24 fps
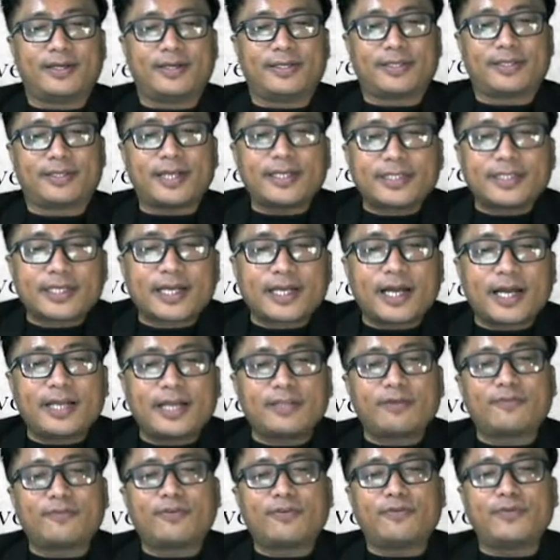Such
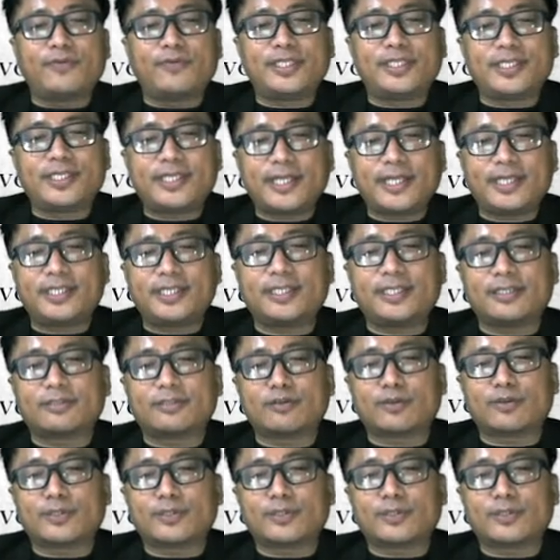kind of a vegetation